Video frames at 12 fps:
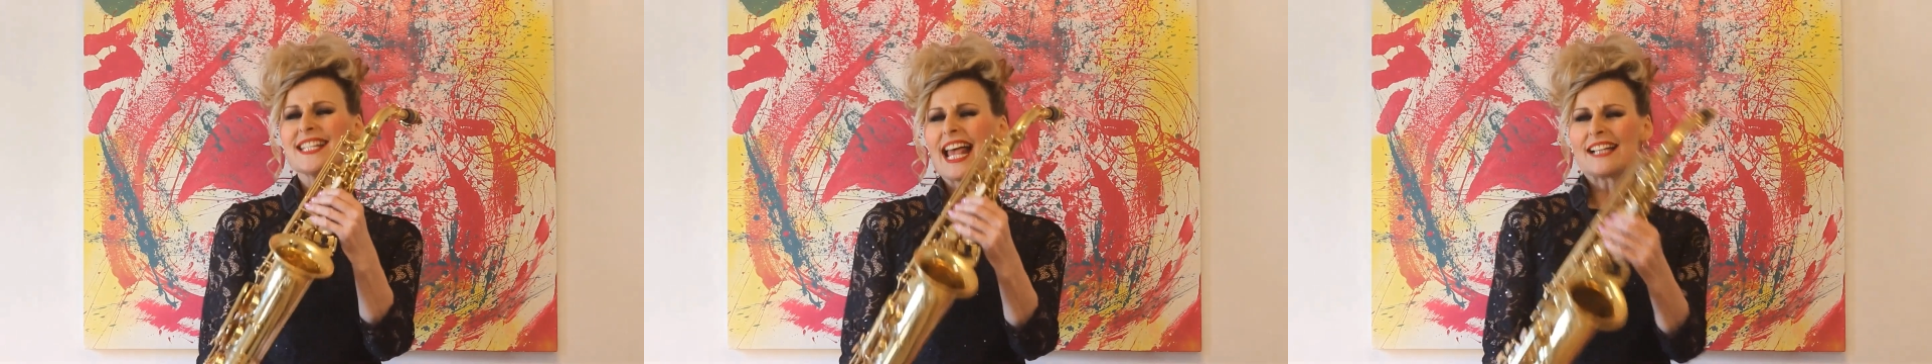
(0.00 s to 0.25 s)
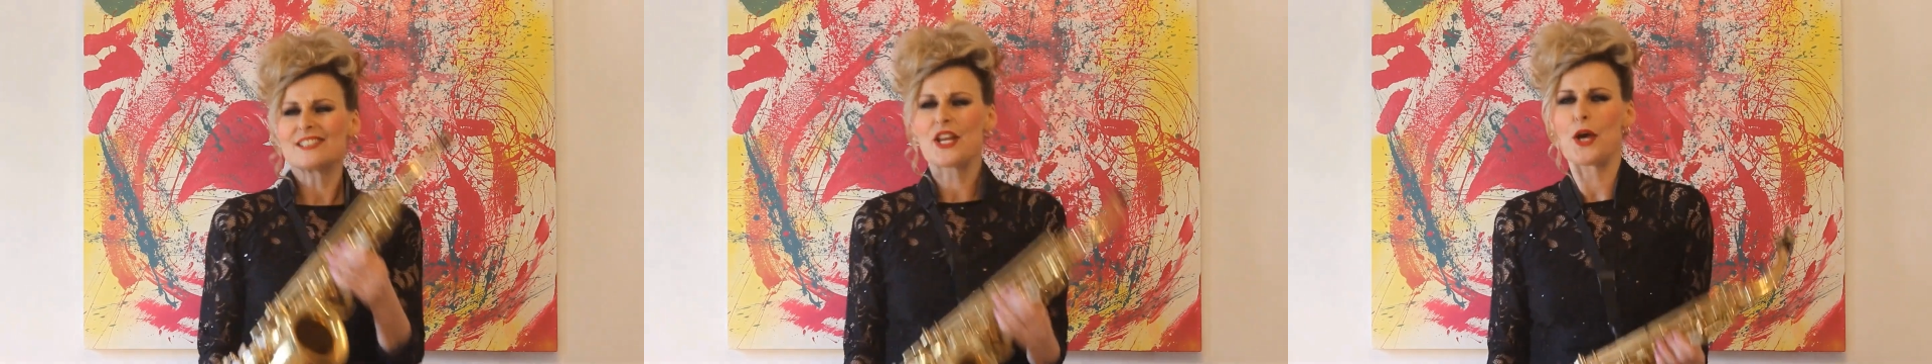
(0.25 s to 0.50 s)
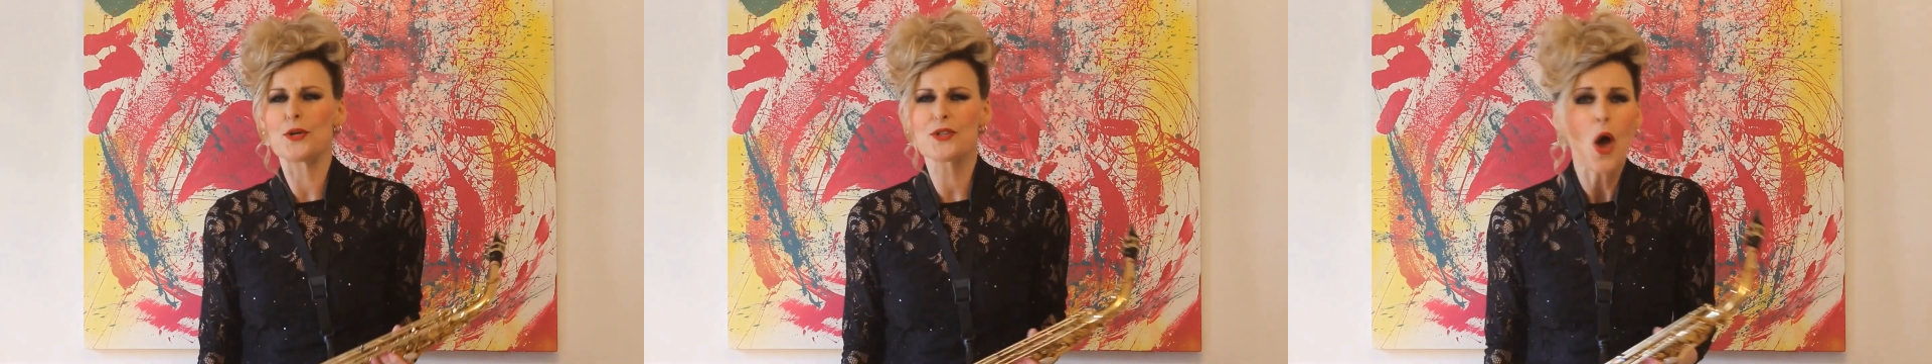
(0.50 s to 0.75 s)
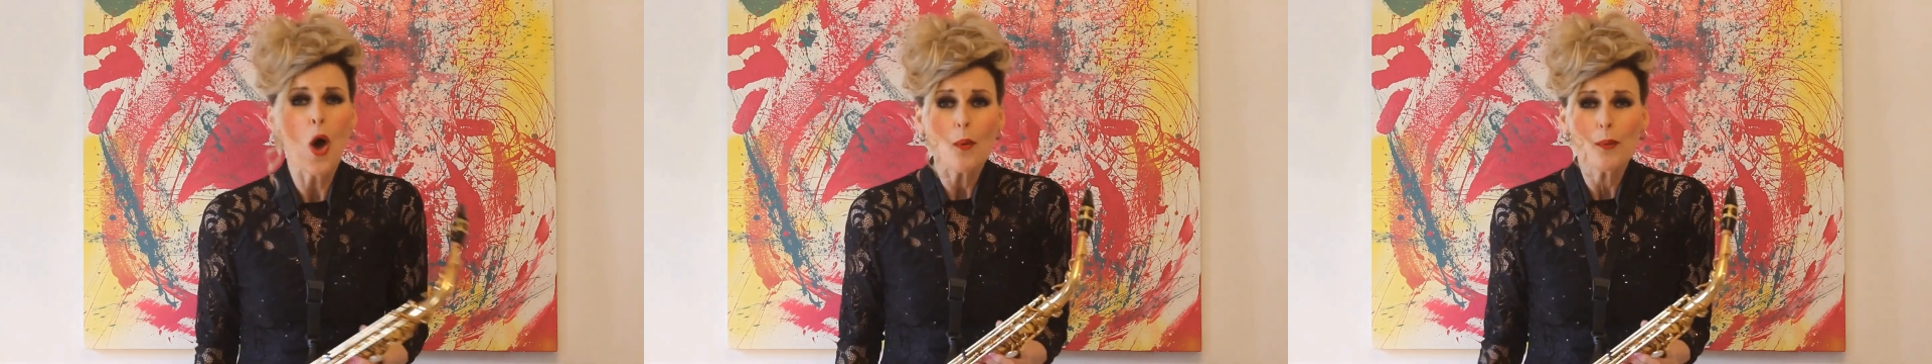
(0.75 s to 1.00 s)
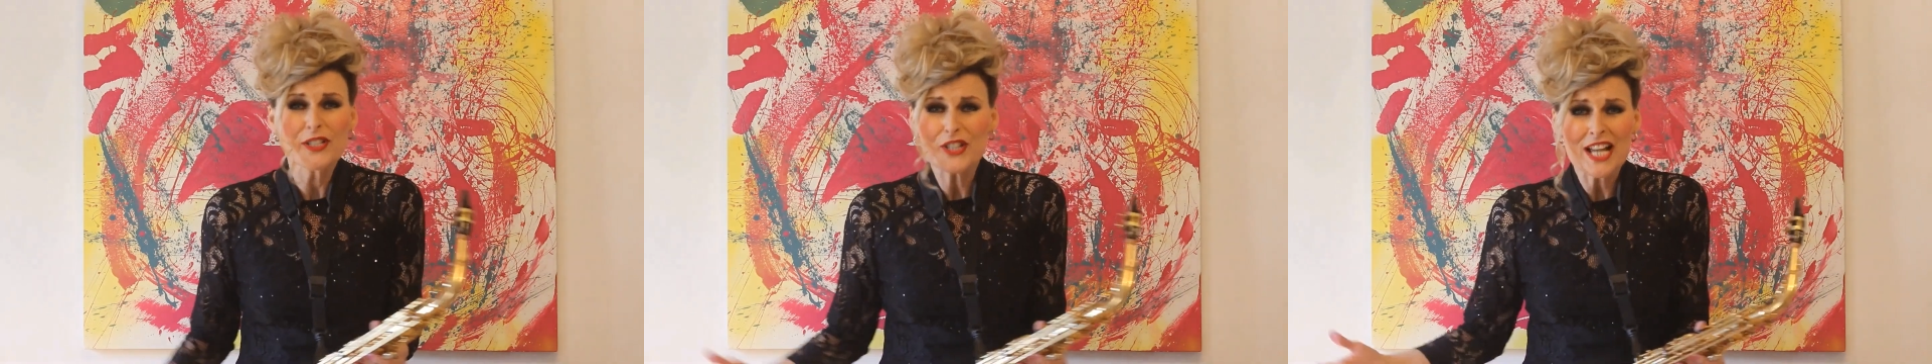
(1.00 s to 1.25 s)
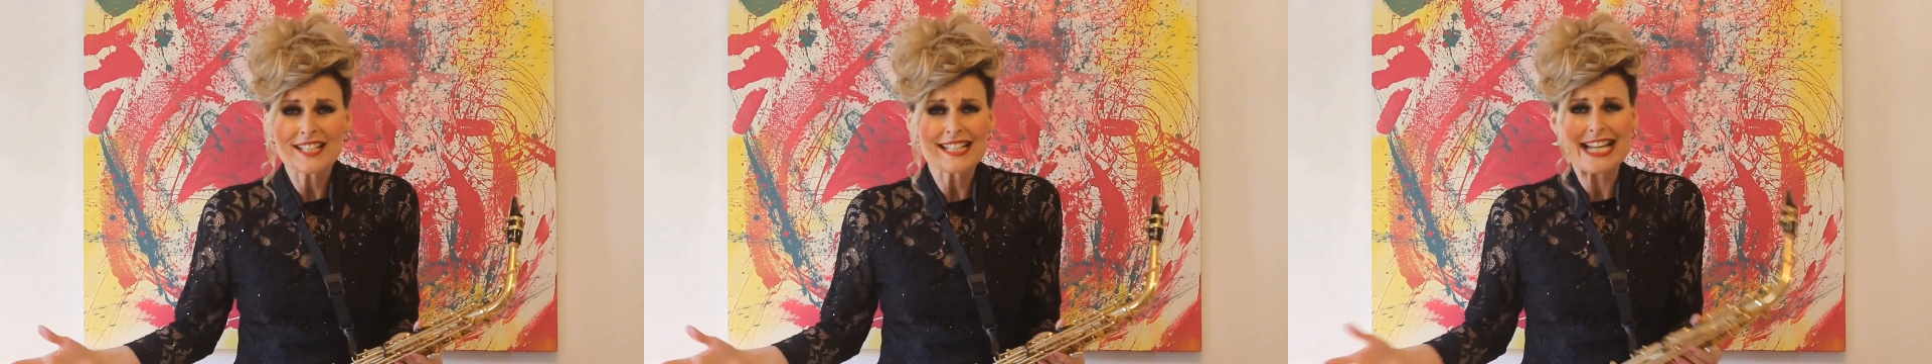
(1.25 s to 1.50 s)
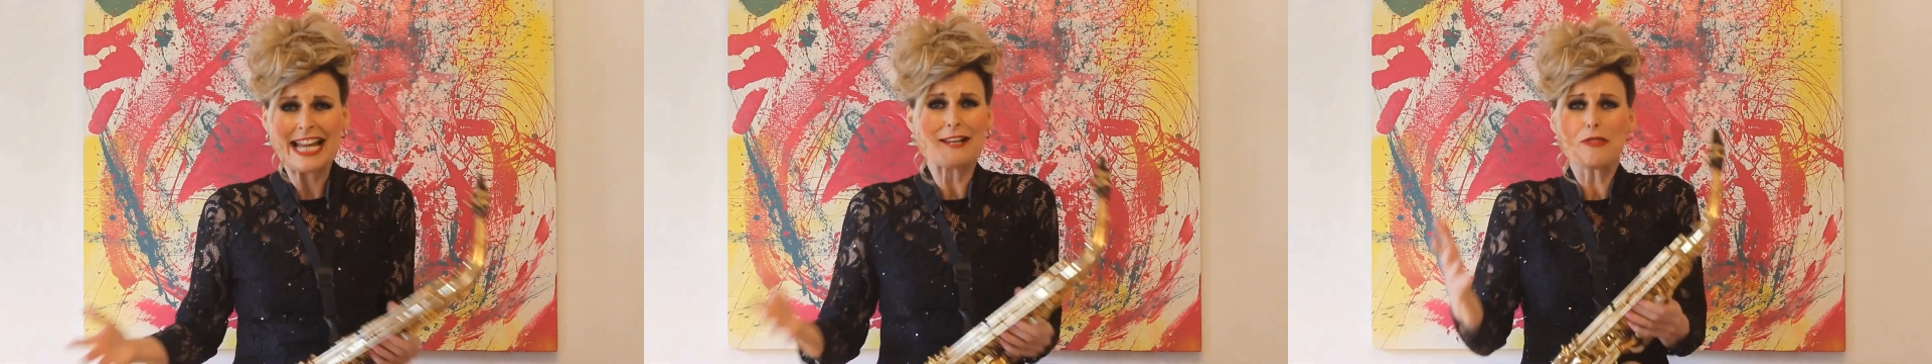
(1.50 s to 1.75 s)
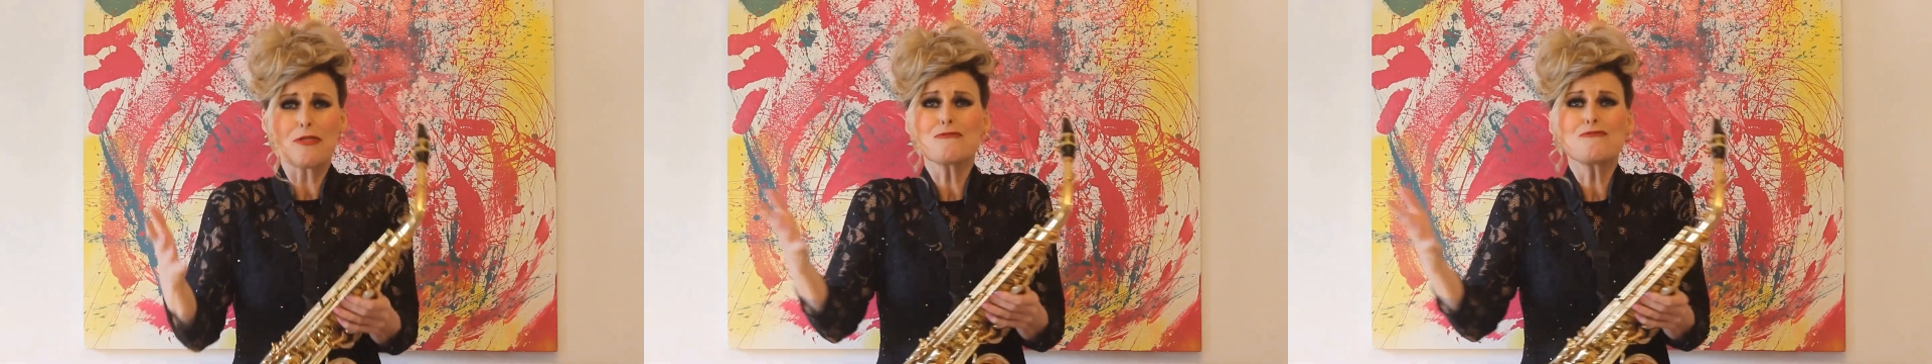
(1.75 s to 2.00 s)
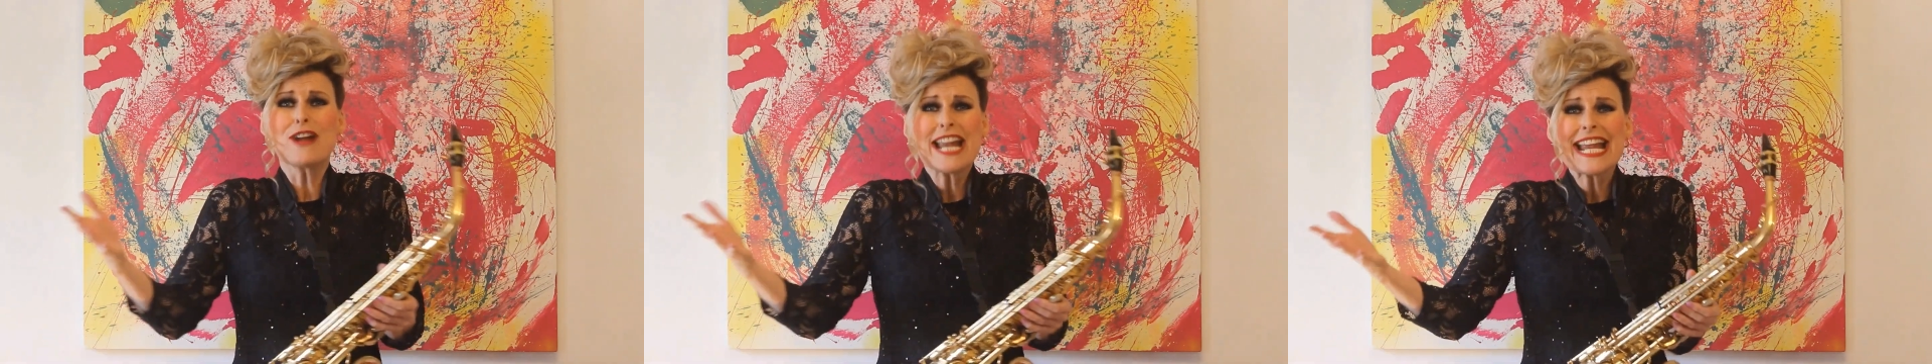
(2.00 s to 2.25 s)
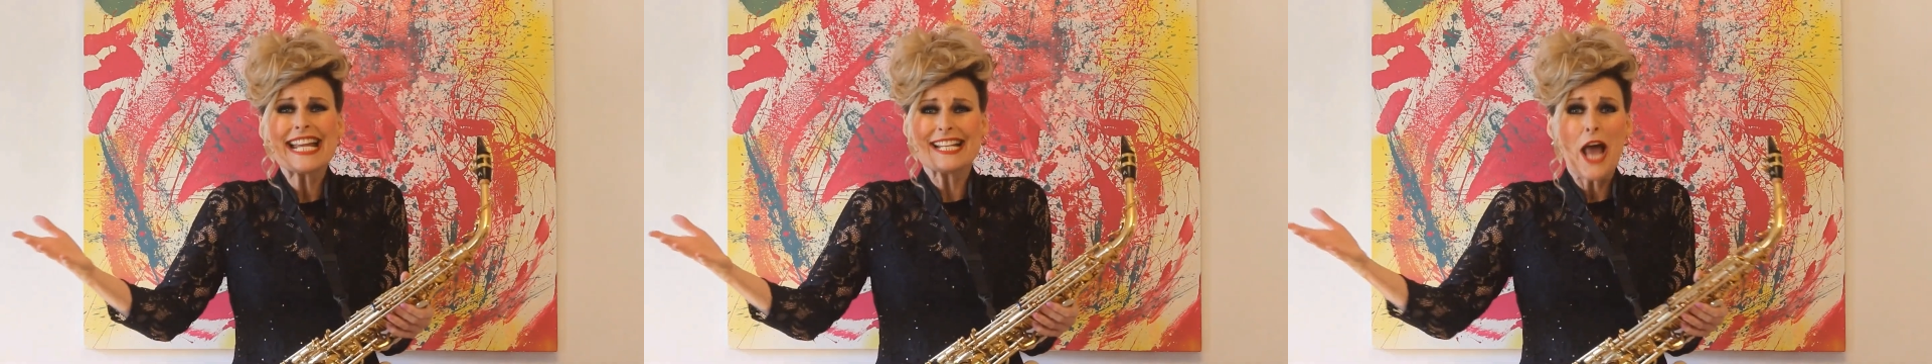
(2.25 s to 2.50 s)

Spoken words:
altos, we just need 3